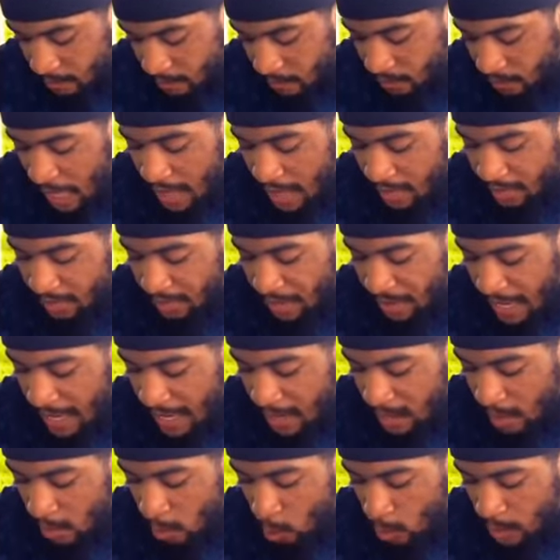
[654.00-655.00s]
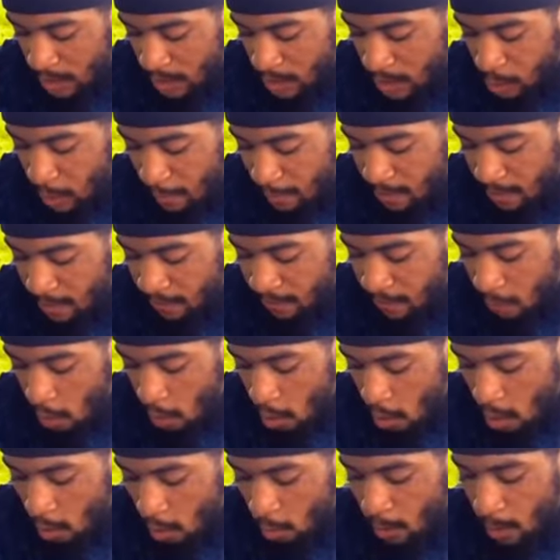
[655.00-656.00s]
and they which went
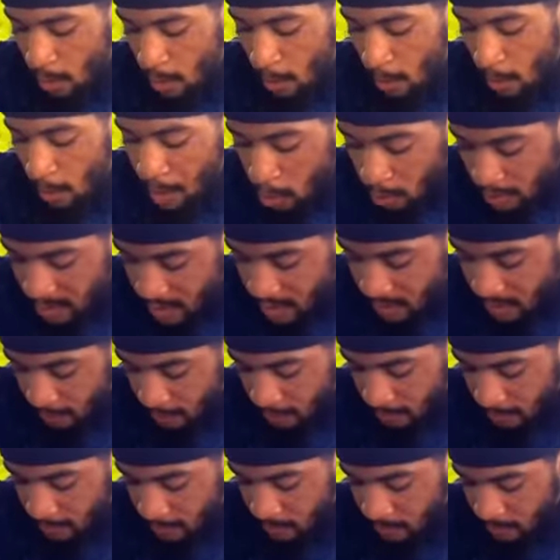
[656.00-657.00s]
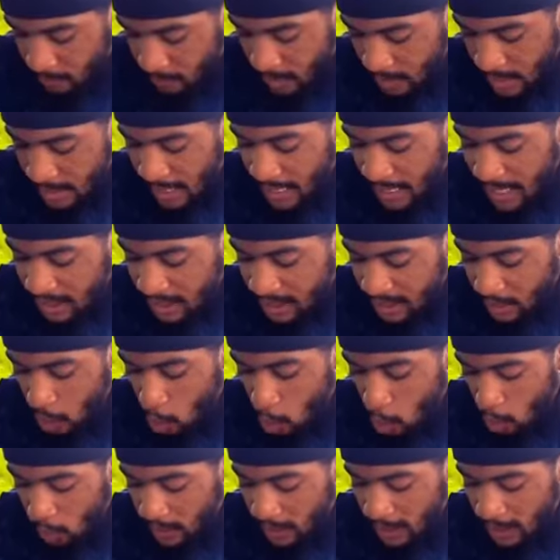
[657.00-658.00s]
before rebuked him that he should
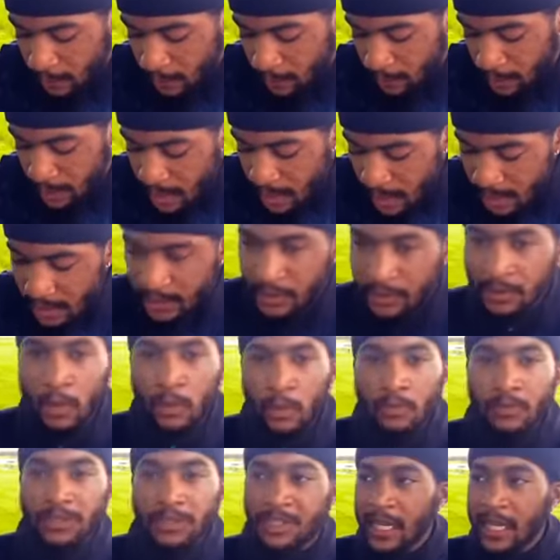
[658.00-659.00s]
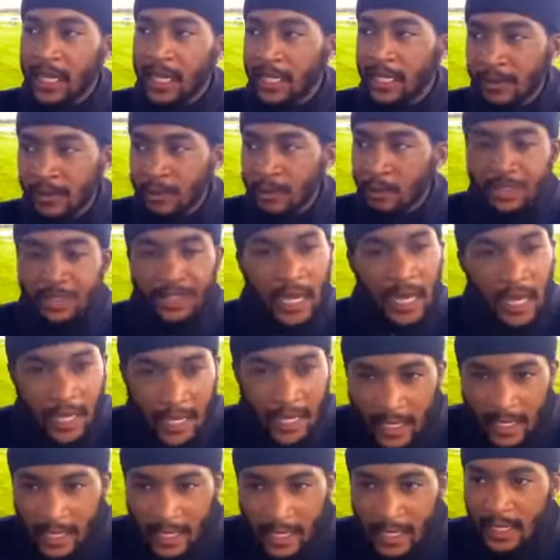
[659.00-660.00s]
hold his peace. You know, Jake, you know, Jake,
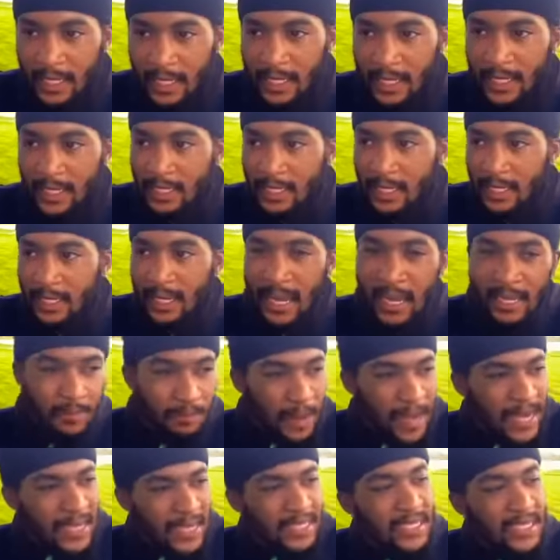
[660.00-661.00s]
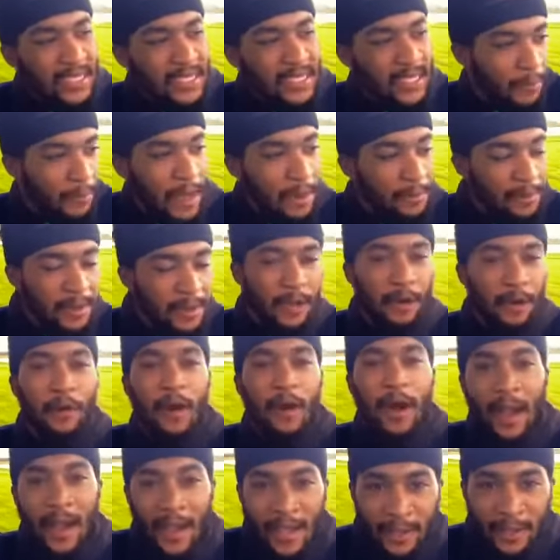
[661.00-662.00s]
hey, man, chill out, man, be
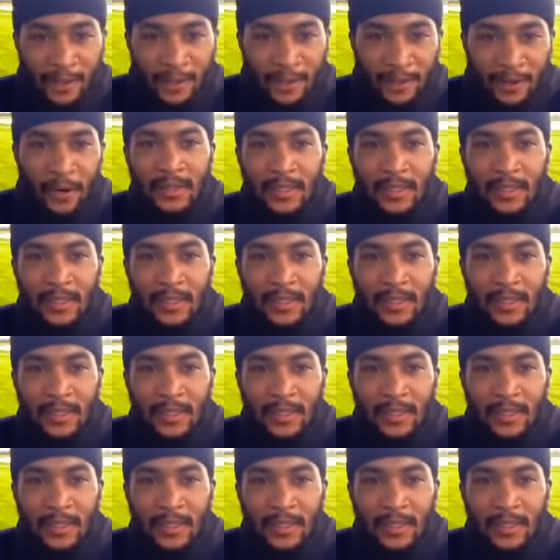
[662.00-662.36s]
quiet, you know?